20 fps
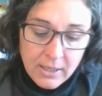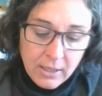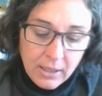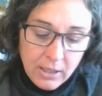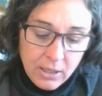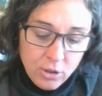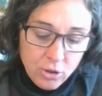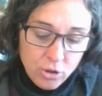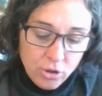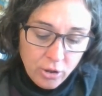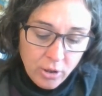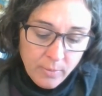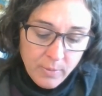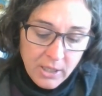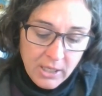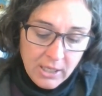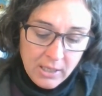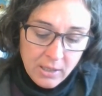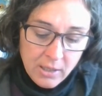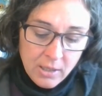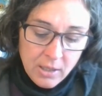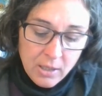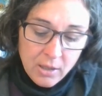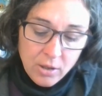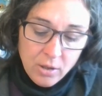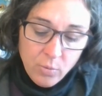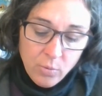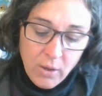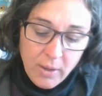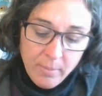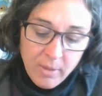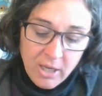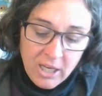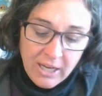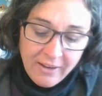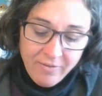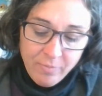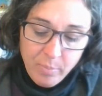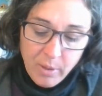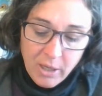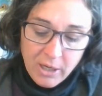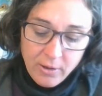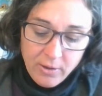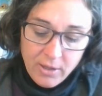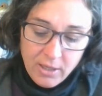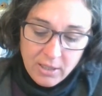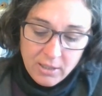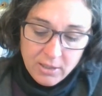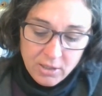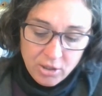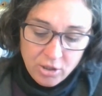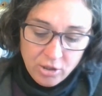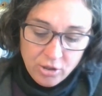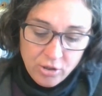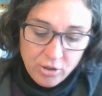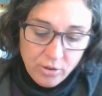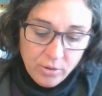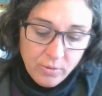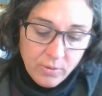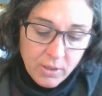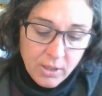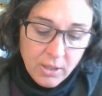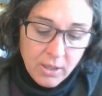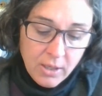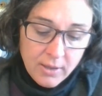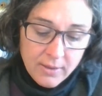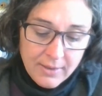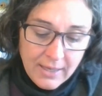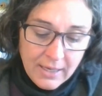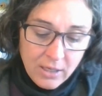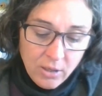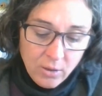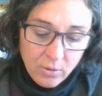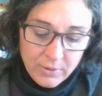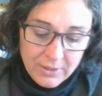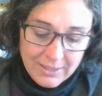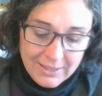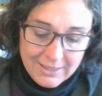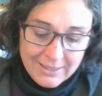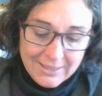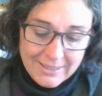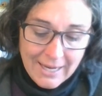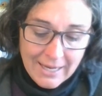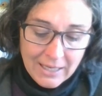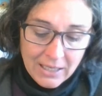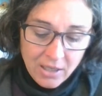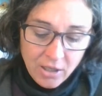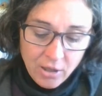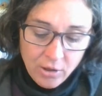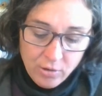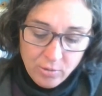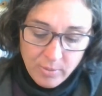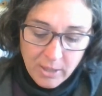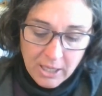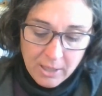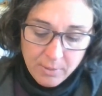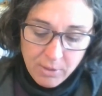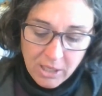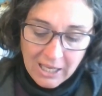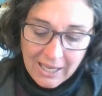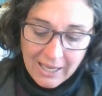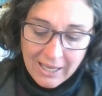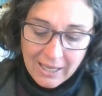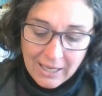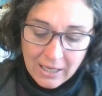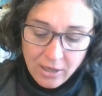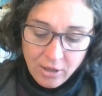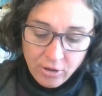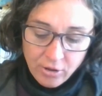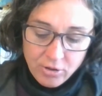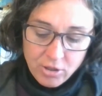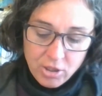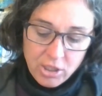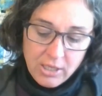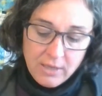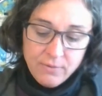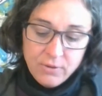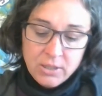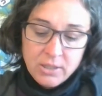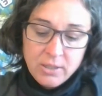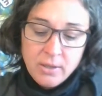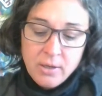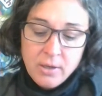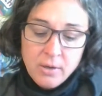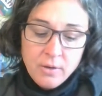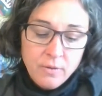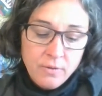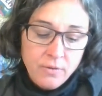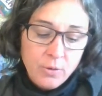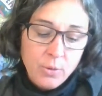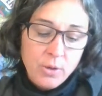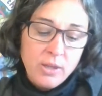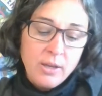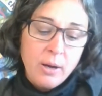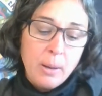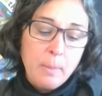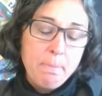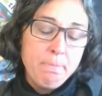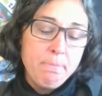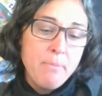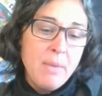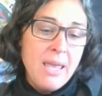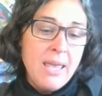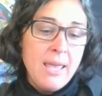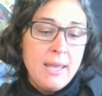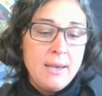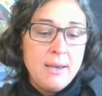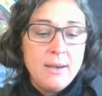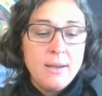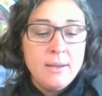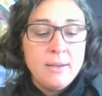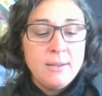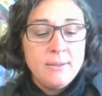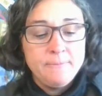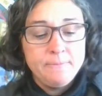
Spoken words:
In Germany, the women have better things to do. They don't stay at home hemming handkerchiefs for their men.